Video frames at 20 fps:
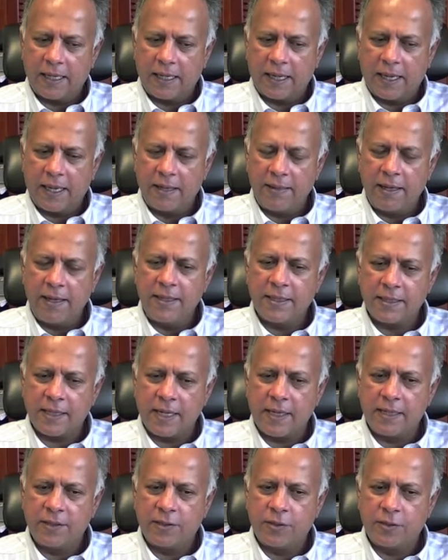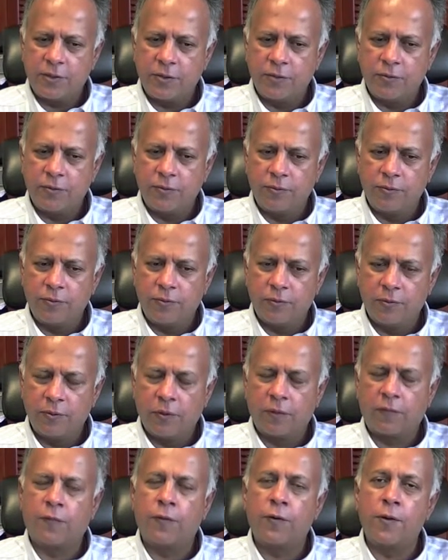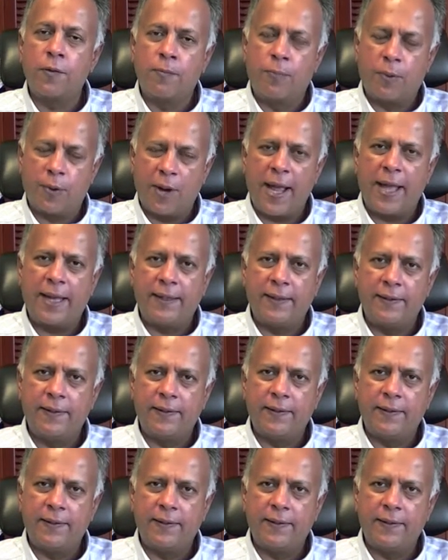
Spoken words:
I then decided to look for a brand.